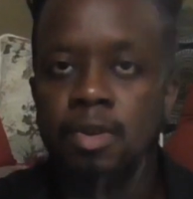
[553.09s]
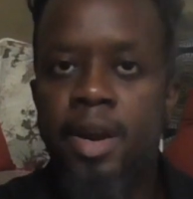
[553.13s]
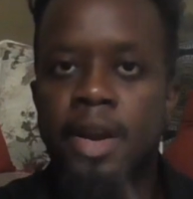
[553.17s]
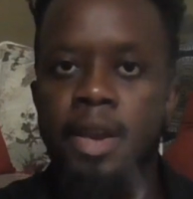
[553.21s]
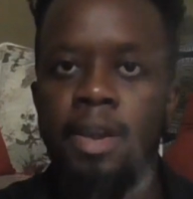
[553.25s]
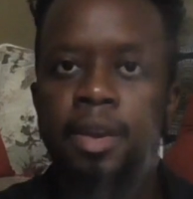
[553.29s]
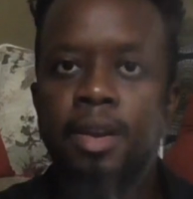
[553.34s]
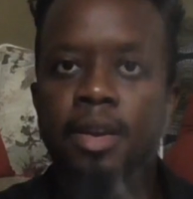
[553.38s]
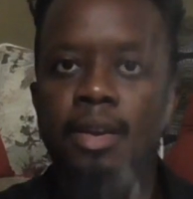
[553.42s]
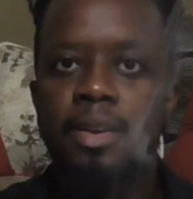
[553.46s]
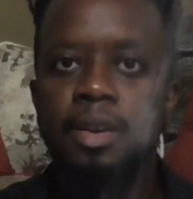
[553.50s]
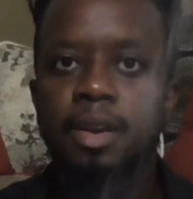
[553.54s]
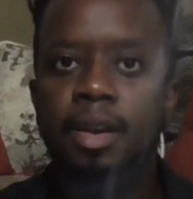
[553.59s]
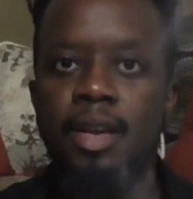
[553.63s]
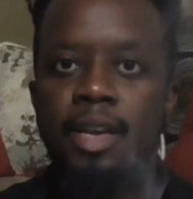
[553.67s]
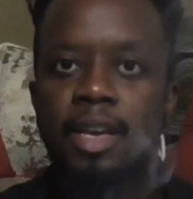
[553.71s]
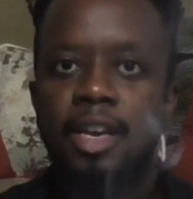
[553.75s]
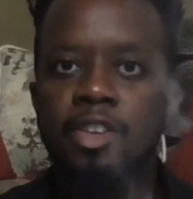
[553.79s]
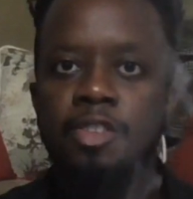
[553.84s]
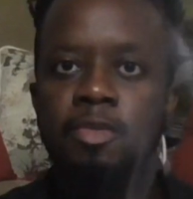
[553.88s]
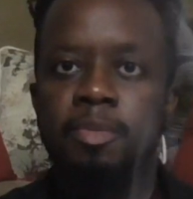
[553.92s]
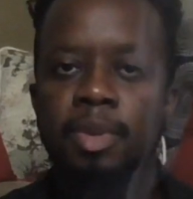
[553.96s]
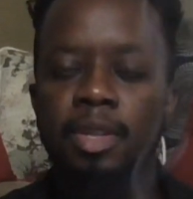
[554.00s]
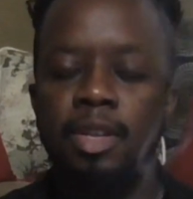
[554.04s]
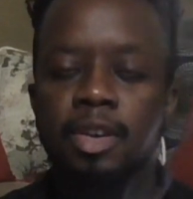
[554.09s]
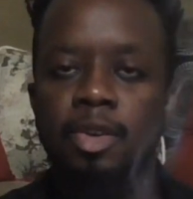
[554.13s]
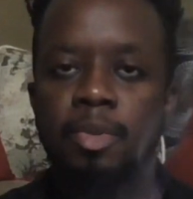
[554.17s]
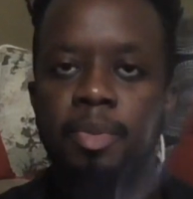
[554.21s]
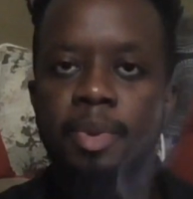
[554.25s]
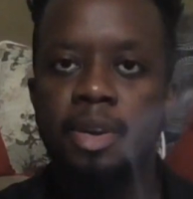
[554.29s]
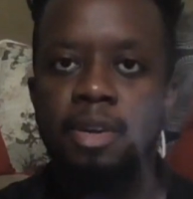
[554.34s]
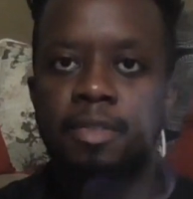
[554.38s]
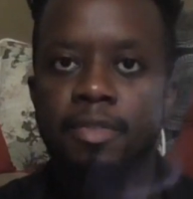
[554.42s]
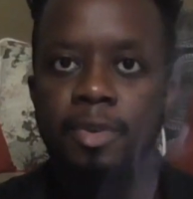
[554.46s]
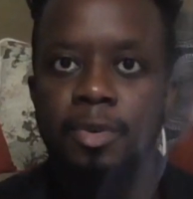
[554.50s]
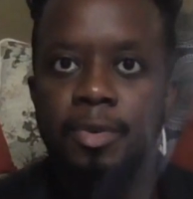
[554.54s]
right? It gives them a little
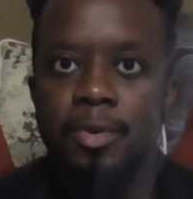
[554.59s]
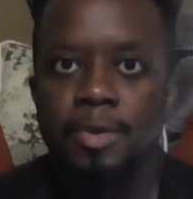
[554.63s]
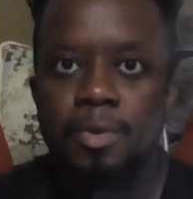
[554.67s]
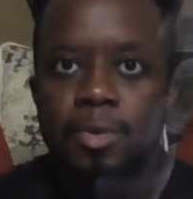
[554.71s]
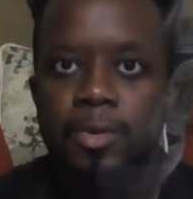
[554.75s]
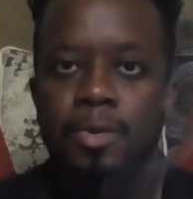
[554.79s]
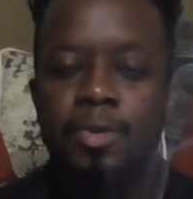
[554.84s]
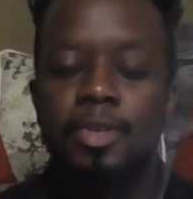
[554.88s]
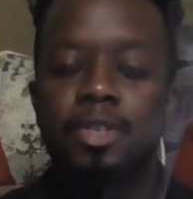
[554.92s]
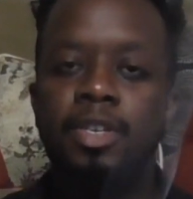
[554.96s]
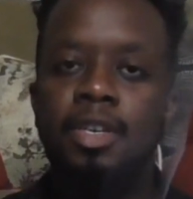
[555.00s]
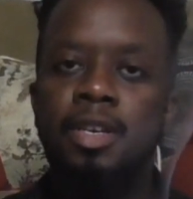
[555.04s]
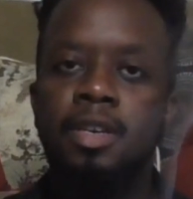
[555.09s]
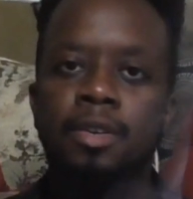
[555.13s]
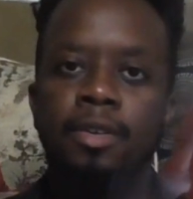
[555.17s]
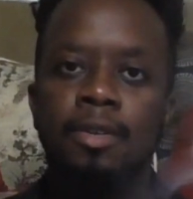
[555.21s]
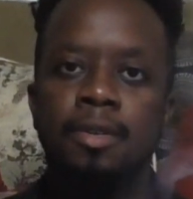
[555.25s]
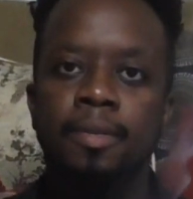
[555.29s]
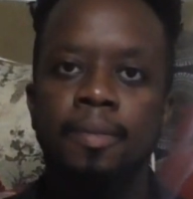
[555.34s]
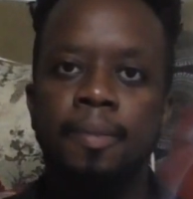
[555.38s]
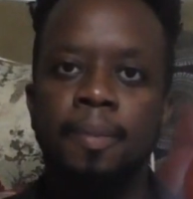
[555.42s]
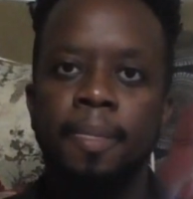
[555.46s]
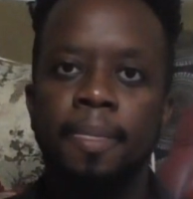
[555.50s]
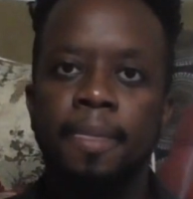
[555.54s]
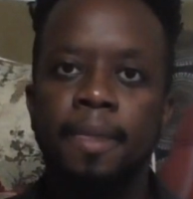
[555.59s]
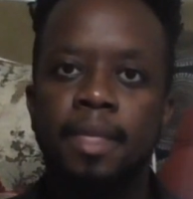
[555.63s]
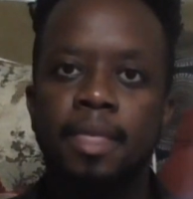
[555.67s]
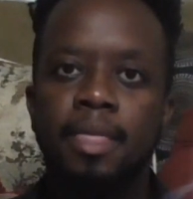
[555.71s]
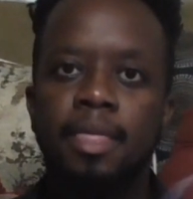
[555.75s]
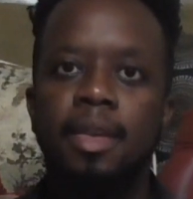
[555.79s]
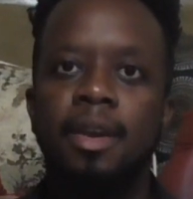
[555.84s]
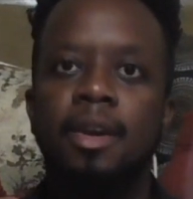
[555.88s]
bit of a ooh, chill.